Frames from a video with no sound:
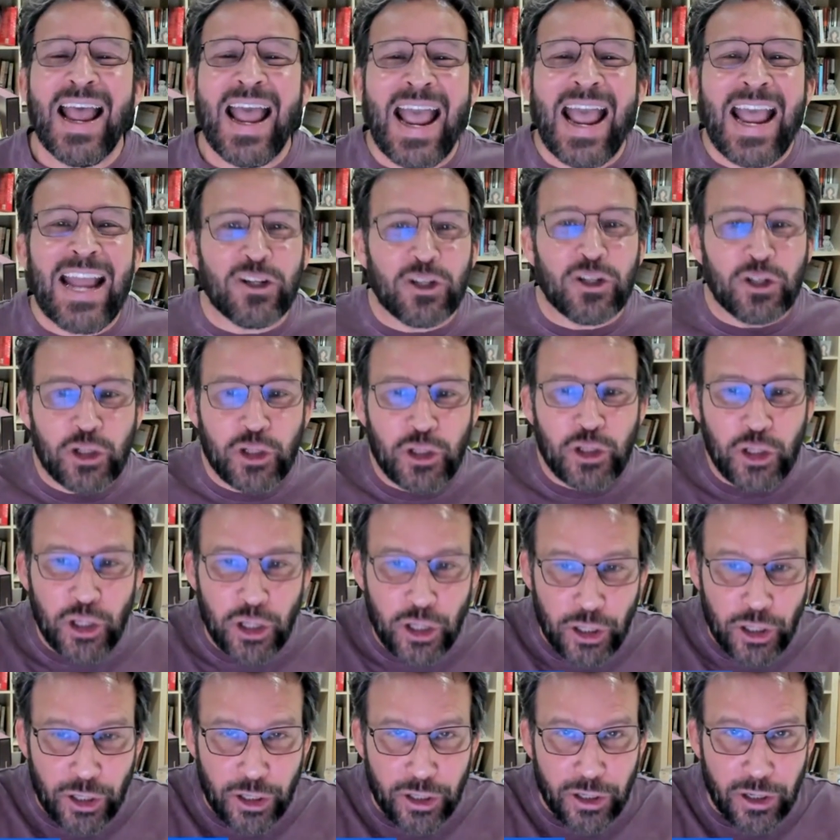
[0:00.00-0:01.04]
and
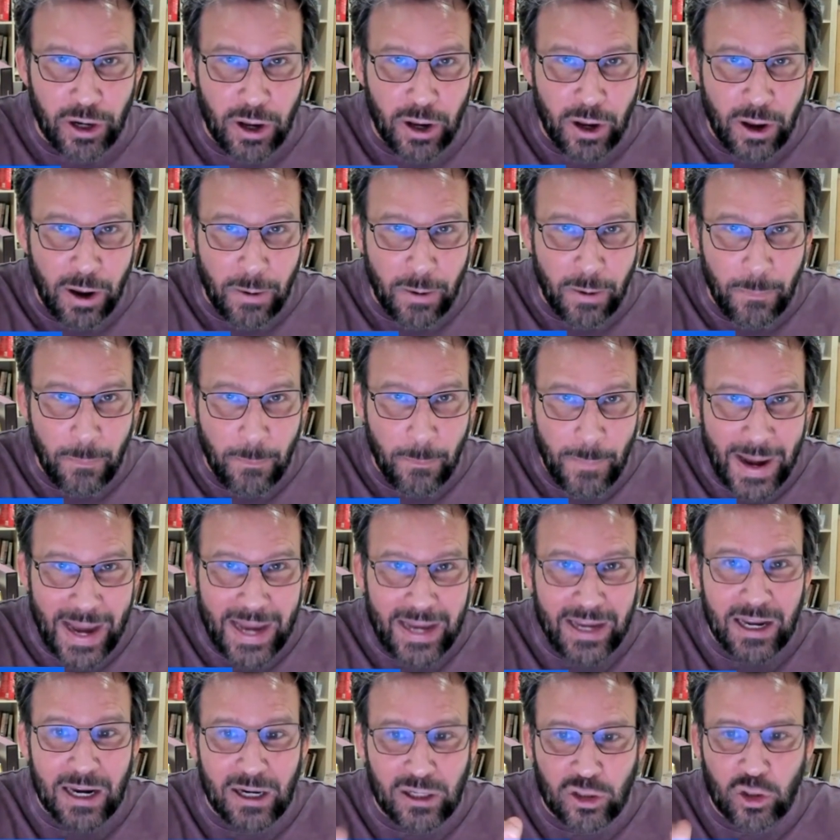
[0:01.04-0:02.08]
should
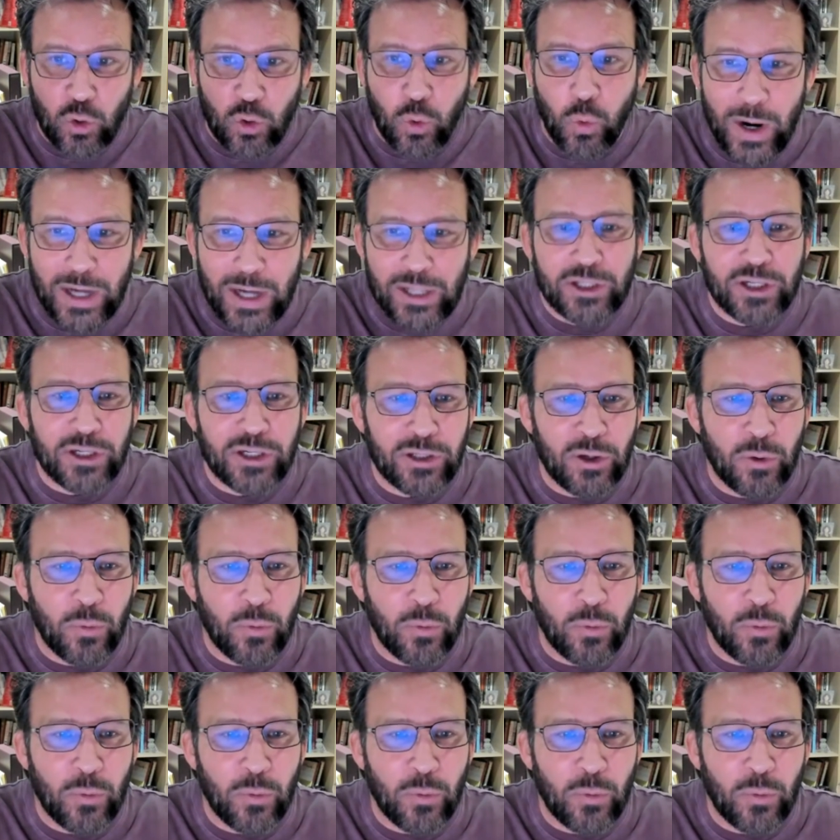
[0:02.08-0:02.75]
make us question